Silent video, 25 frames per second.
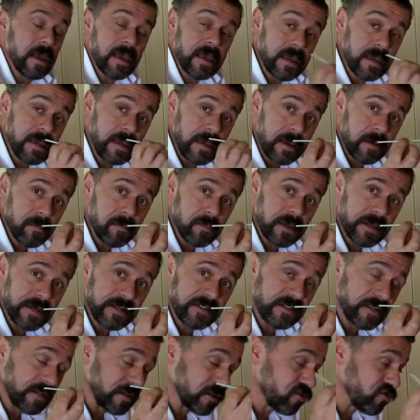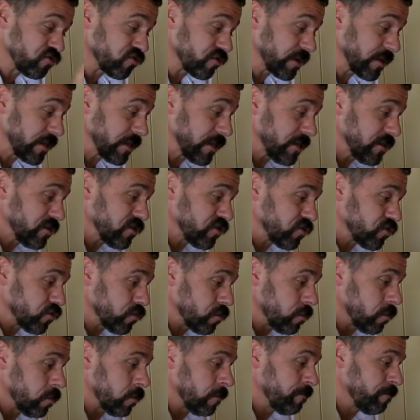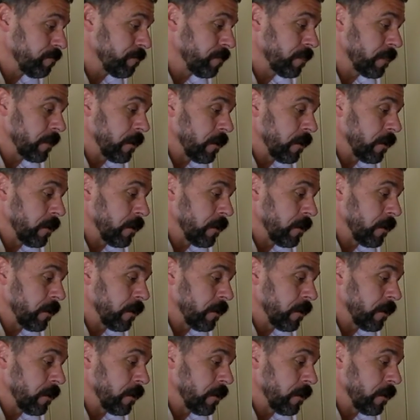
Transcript: a plastic drinking straw.